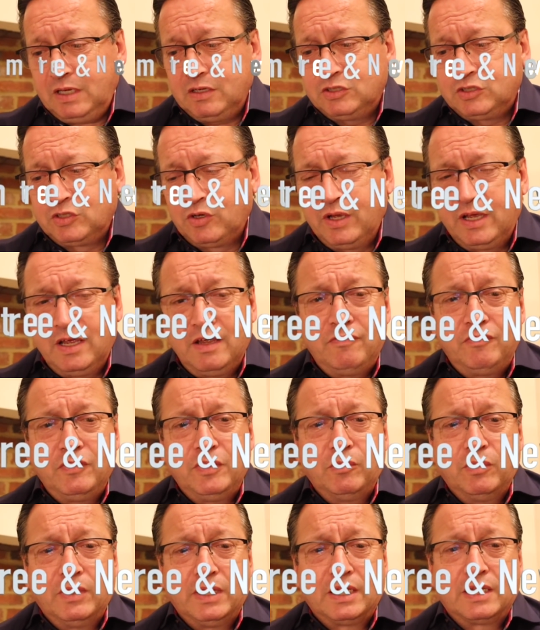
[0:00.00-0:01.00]
So
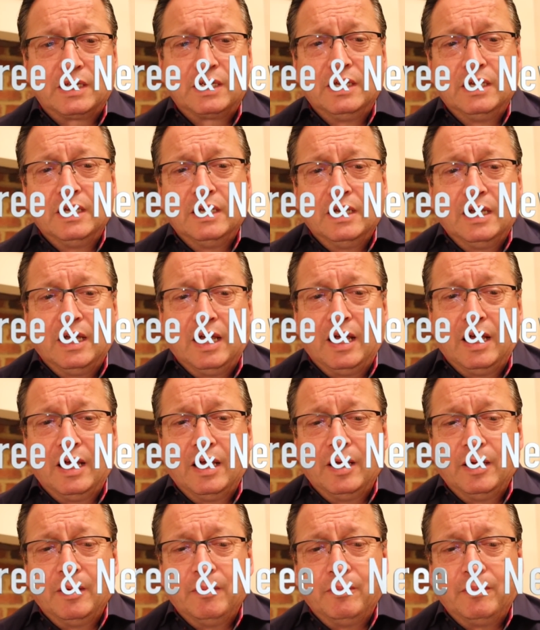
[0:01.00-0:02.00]
every week,
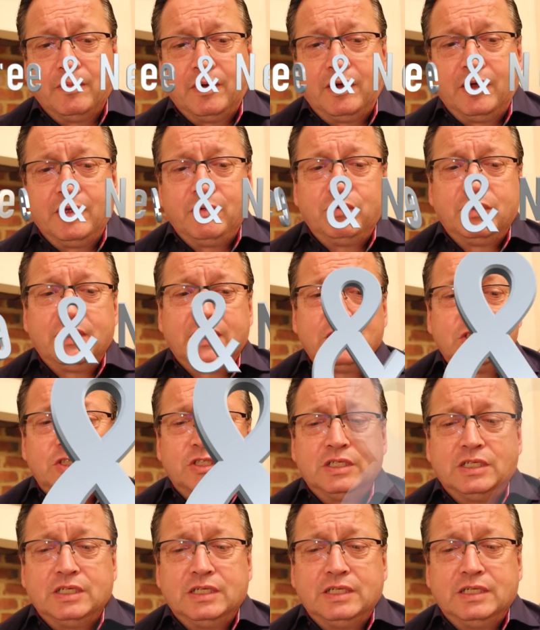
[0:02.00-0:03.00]
I would
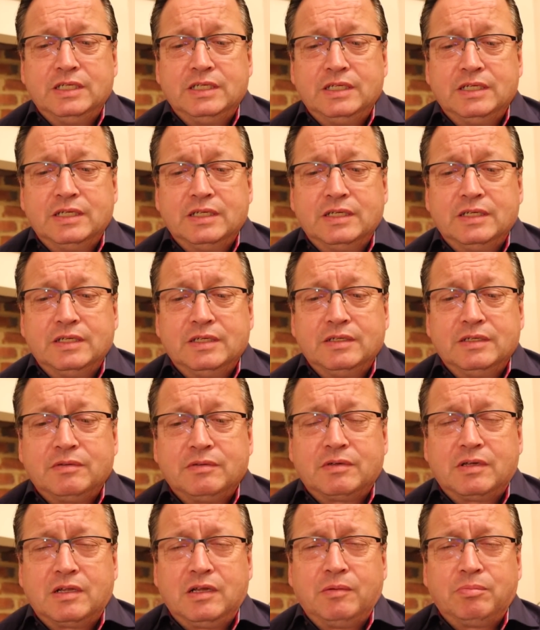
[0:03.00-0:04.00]
actually
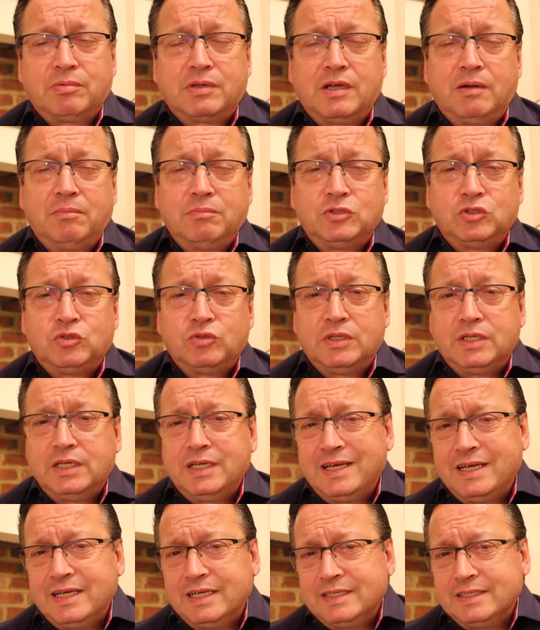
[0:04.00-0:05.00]
club
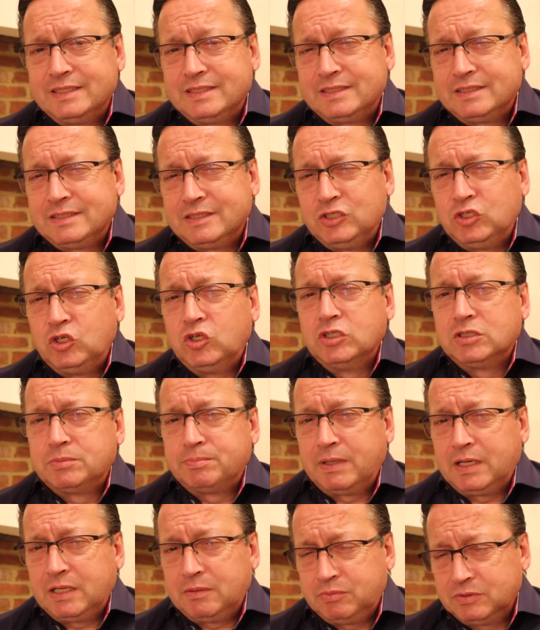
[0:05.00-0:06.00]
Gumtree and
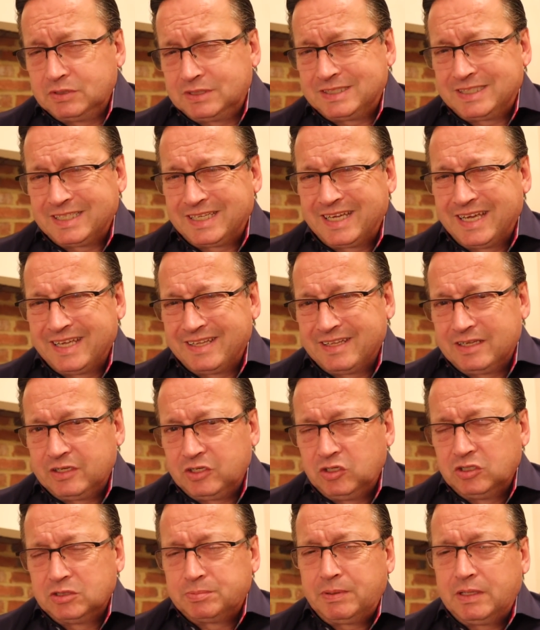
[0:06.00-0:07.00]
newspapers together.
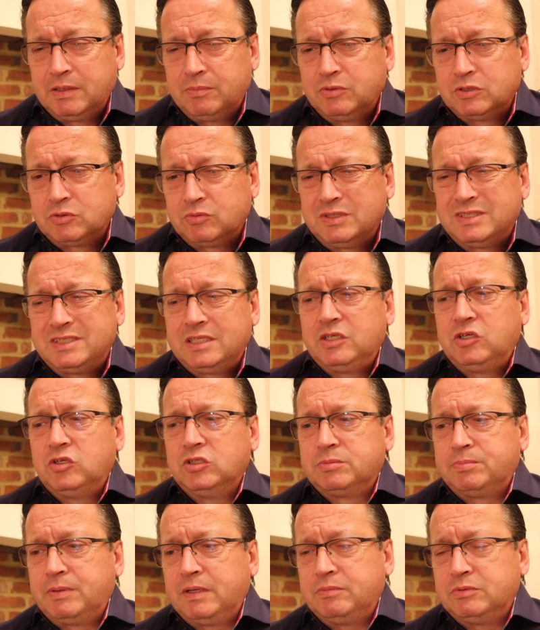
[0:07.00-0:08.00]
Newspapers, when I say
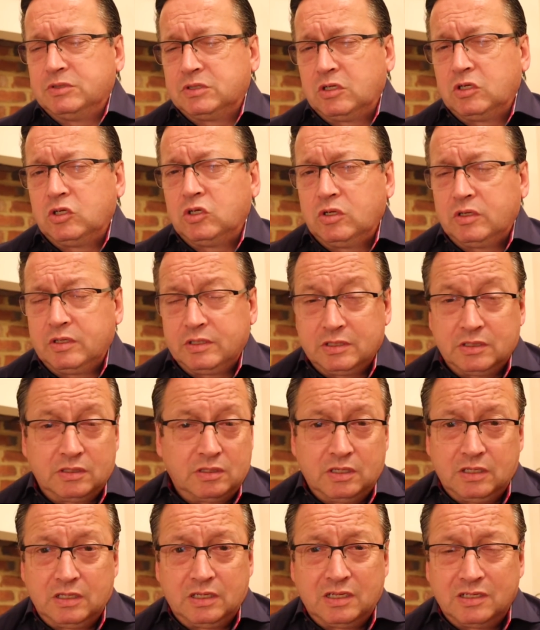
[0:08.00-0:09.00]
newspapers,
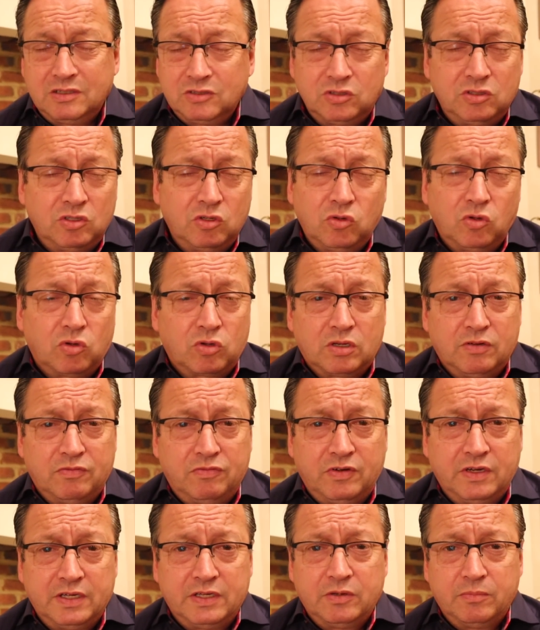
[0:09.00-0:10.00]
in London you're not going to
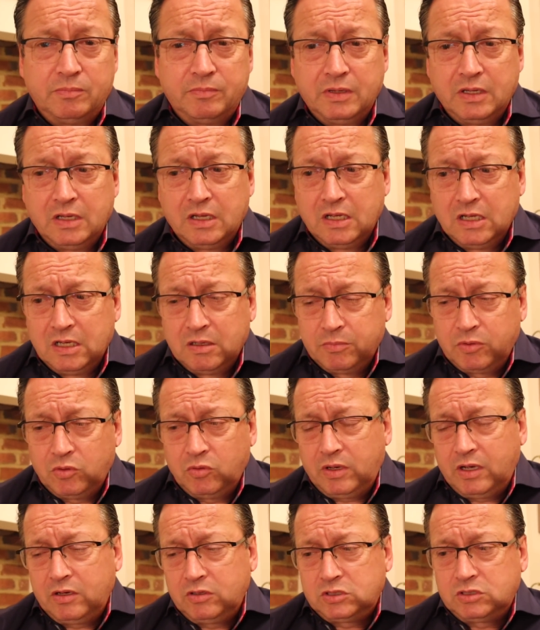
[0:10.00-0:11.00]
find them,
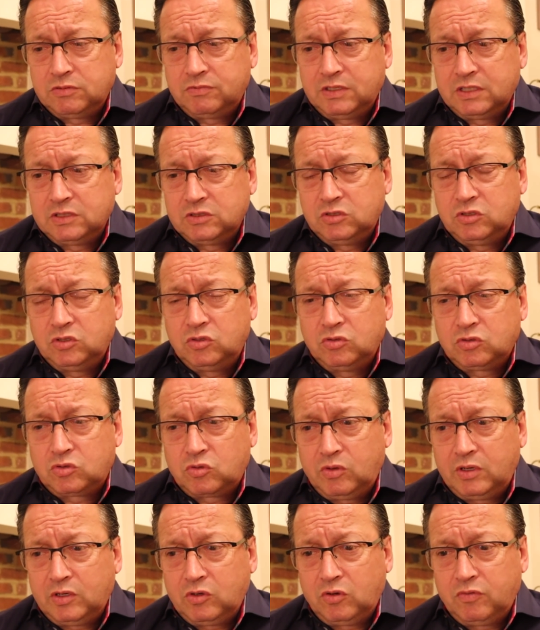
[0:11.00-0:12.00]
but out of London you'll
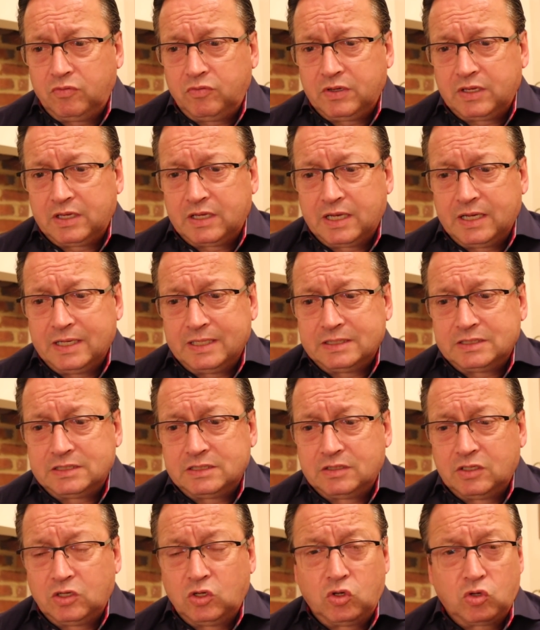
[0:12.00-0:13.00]
quite often
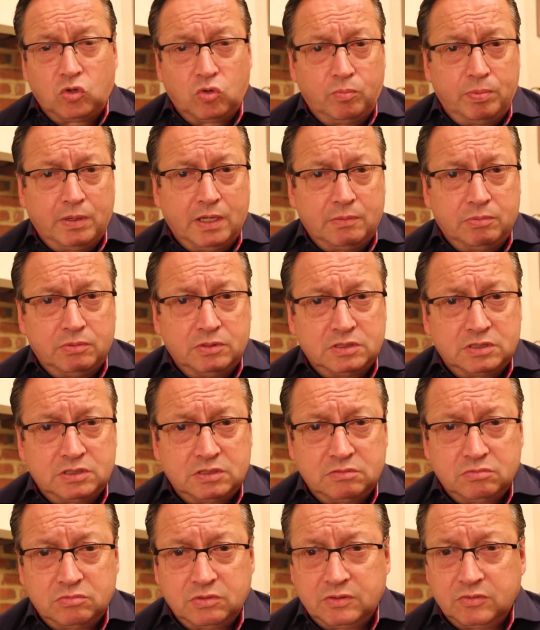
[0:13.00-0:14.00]
get the local
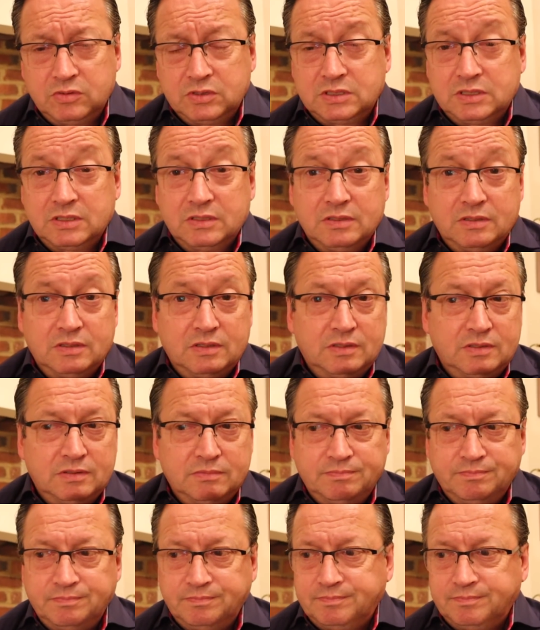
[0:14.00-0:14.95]
papers, whether it's the